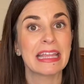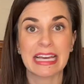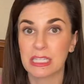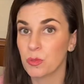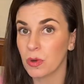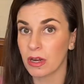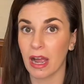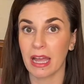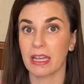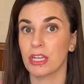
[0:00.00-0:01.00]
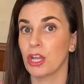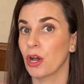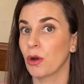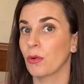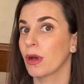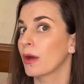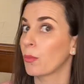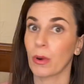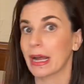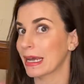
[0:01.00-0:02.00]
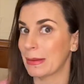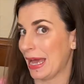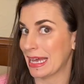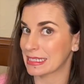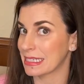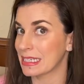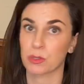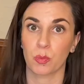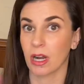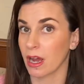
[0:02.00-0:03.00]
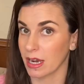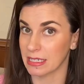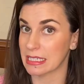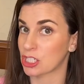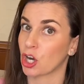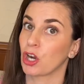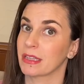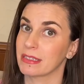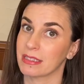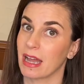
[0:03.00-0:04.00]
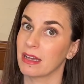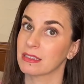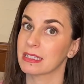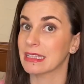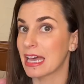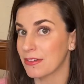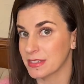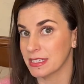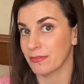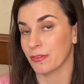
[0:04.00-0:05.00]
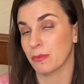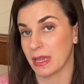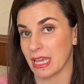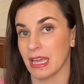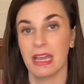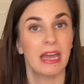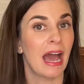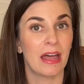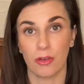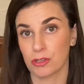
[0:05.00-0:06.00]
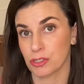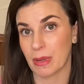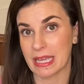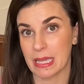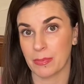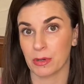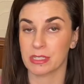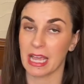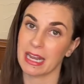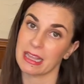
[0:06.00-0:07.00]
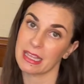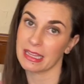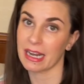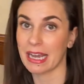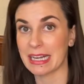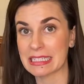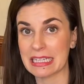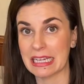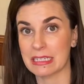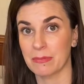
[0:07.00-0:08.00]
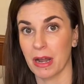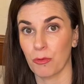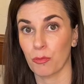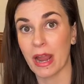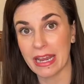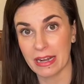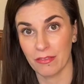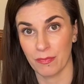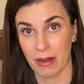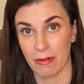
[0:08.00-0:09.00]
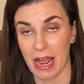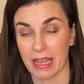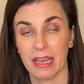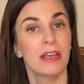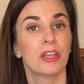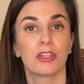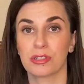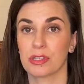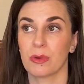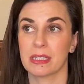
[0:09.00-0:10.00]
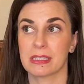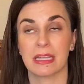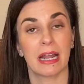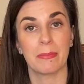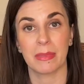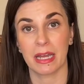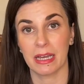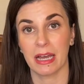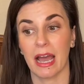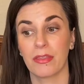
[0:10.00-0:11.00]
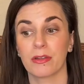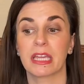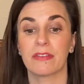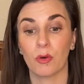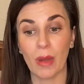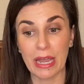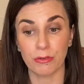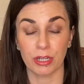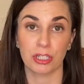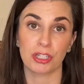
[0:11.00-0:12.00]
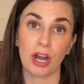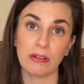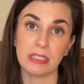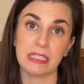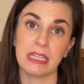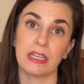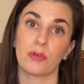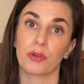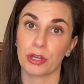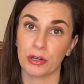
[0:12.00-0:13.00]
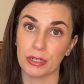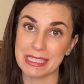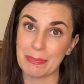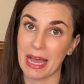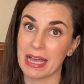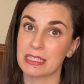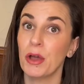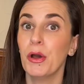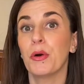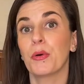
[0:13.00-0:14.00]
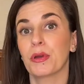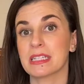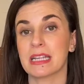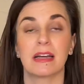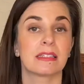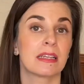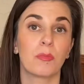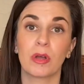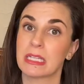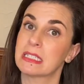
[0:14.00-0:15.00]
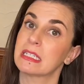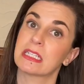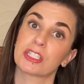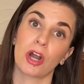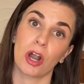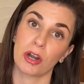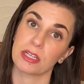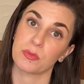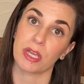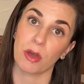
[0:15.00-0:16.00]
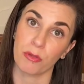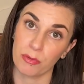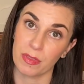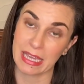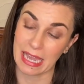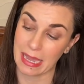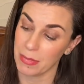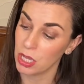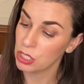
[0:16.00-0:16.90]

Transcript: That's where I know we're not gonna pass these, we're not gonna discard these tiles. Left for me, those are my keepers. Anything that I kind of slide to my right of my rack, those are the ones that I'm gonna either give away during the Charleston or the courtesy pass, or the tiles that I'm willing to discard as we go through the game.